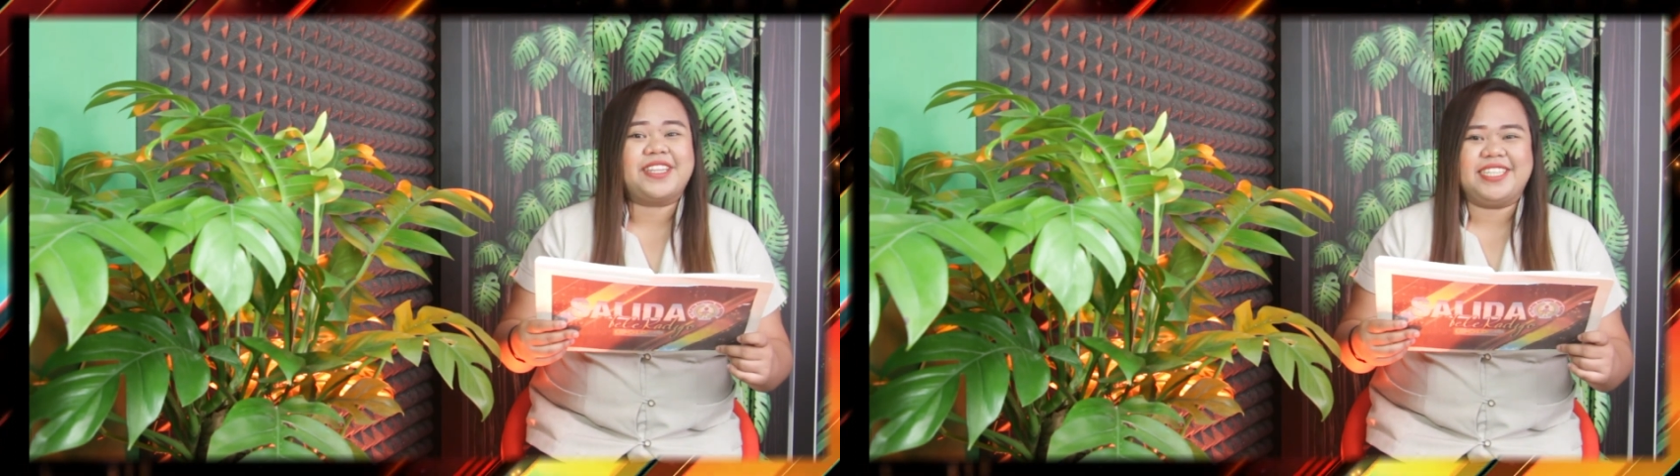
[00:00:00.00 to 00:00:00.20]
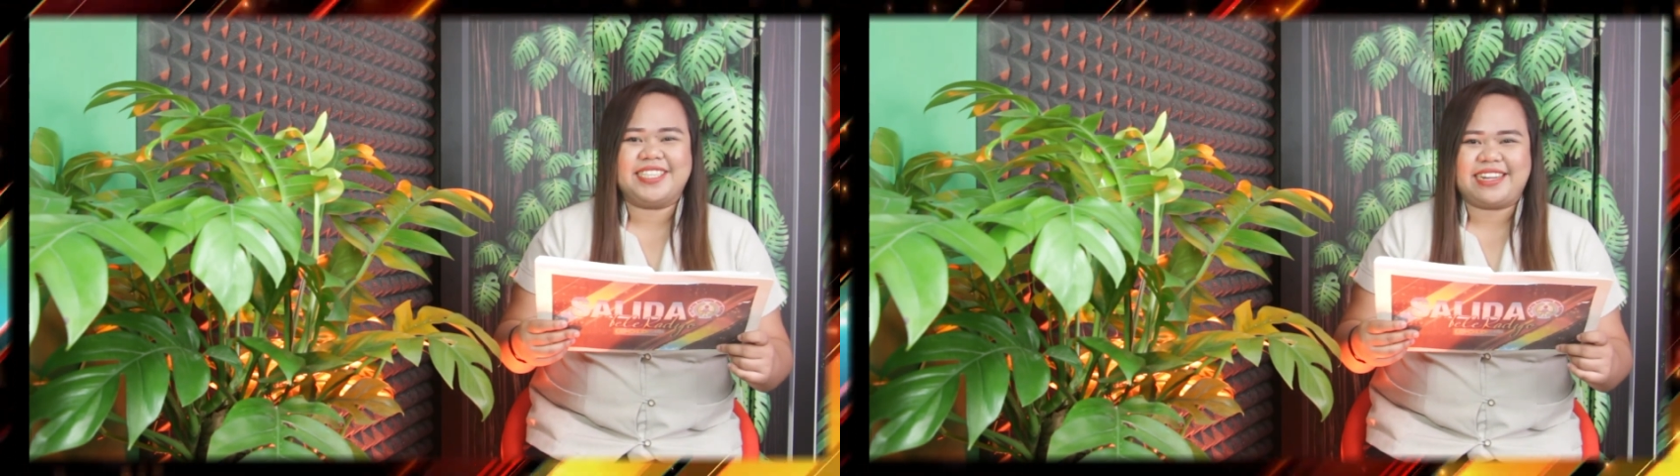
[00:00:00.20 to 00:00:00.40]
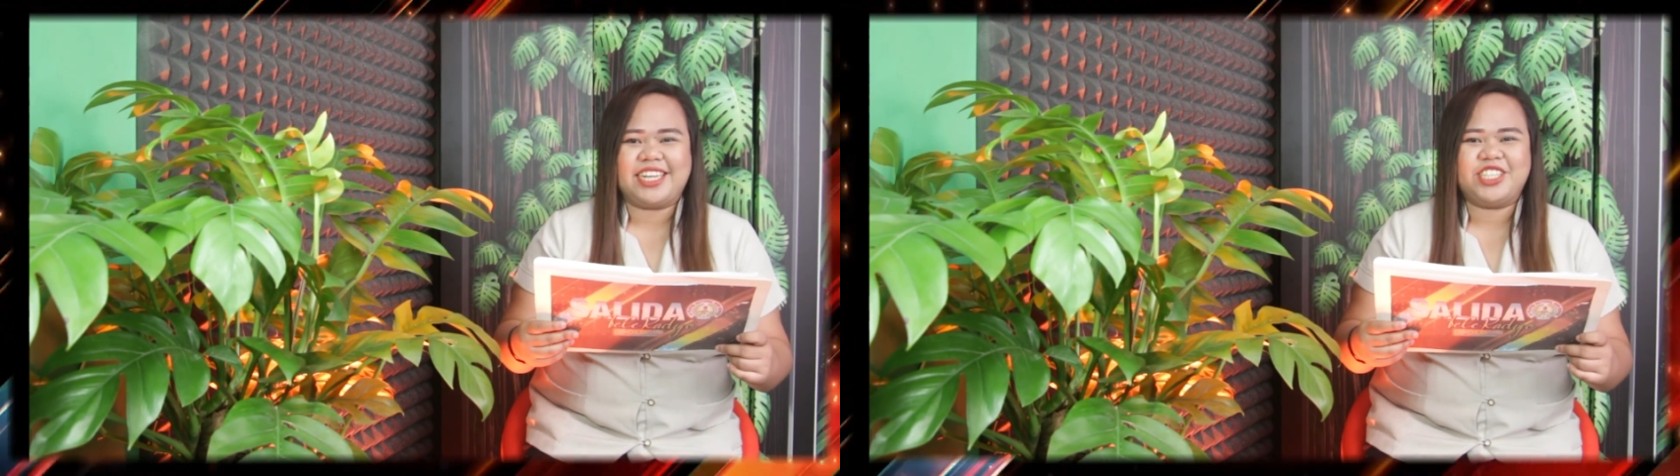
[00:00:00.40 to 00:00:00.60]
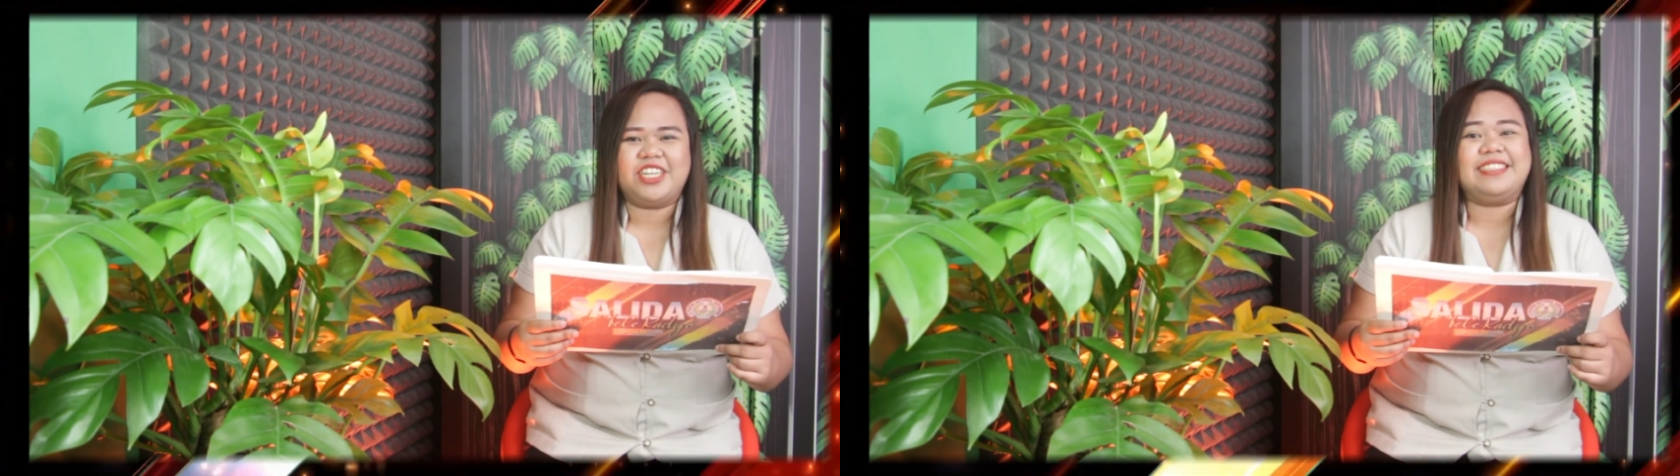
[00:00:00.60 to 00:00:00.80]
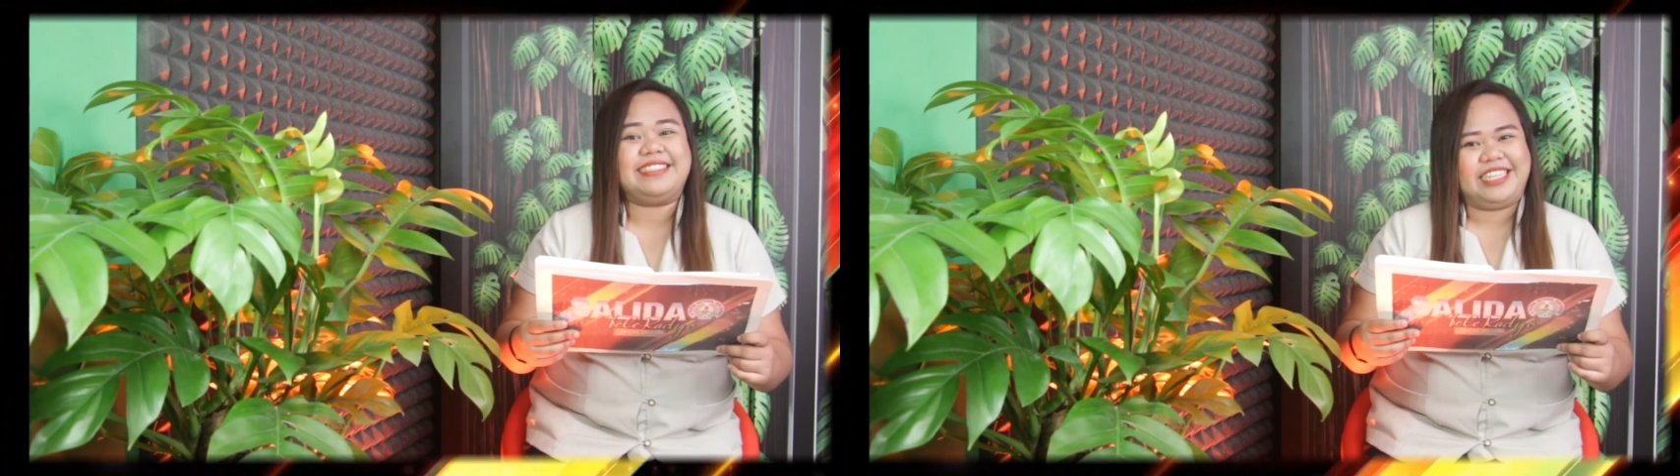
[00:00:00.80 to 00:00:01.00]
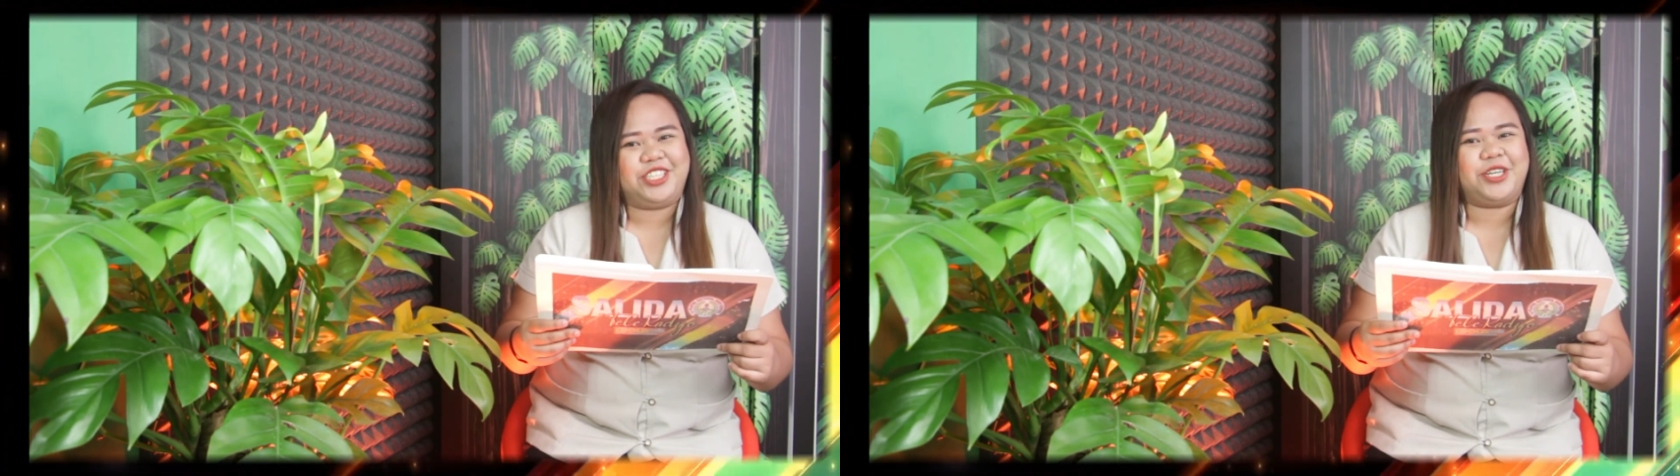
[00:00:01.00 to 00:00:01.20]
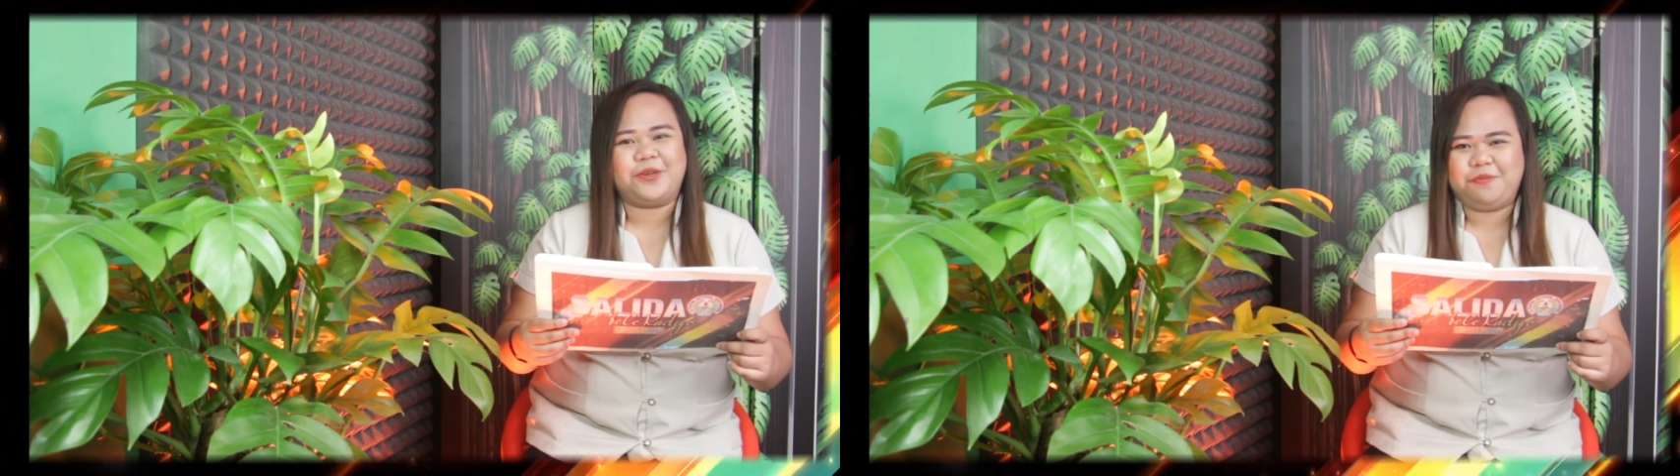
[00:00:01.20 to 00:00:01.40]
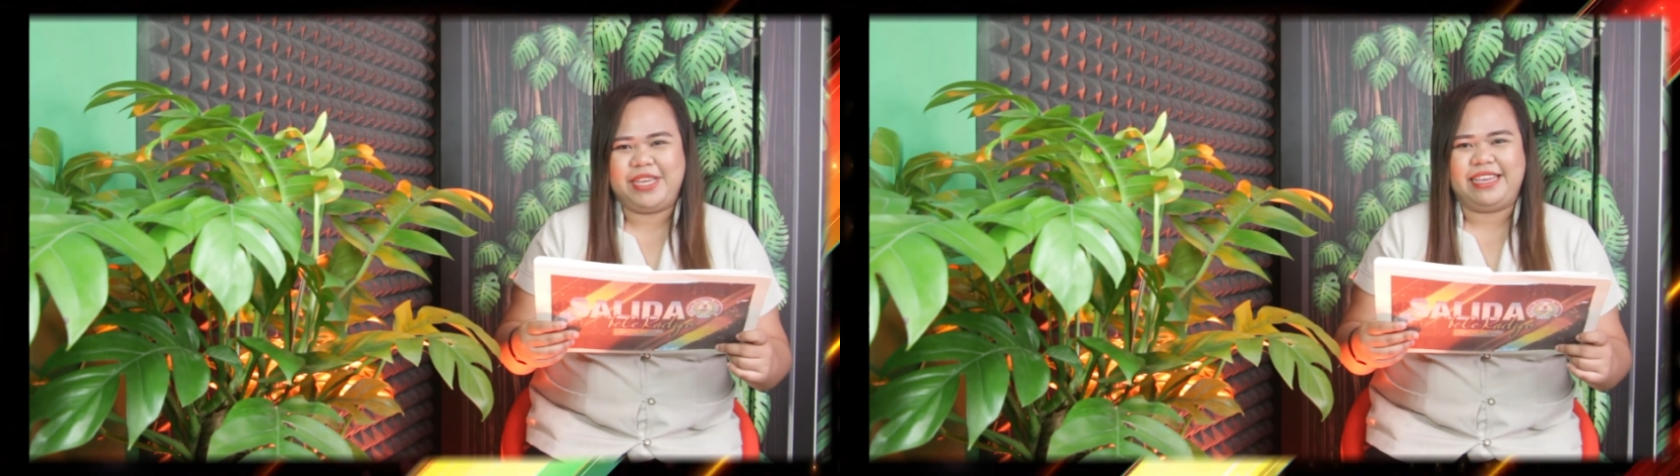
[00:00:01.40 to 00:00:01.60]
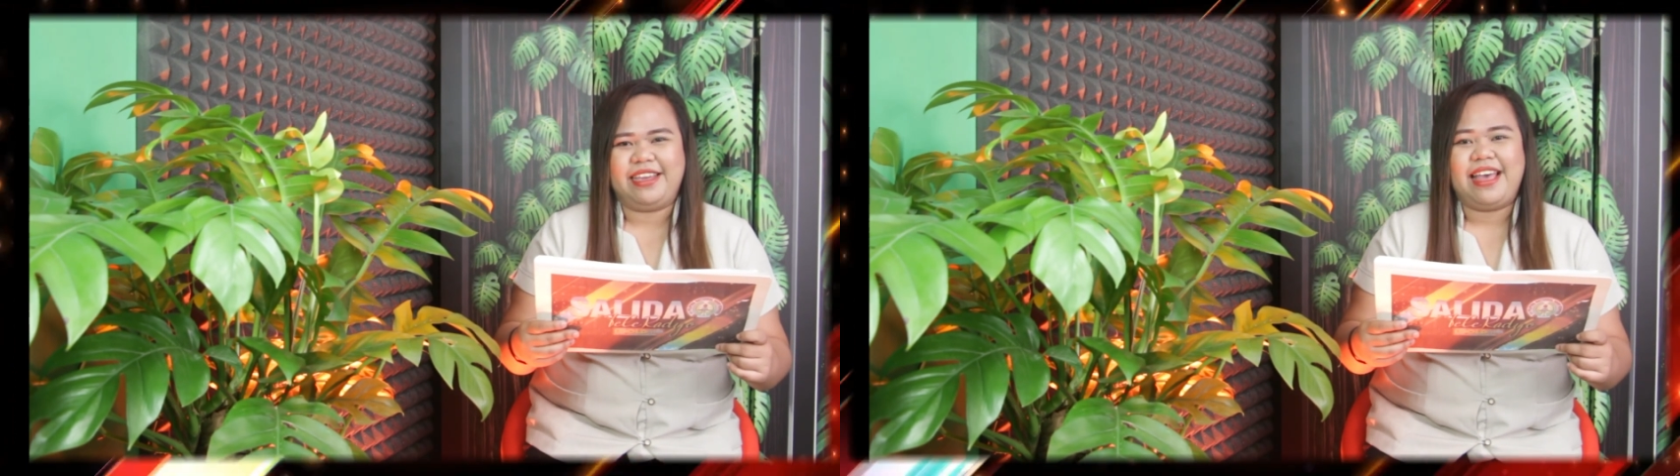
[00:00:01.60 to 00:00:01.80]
discussion, Teacher Ruby.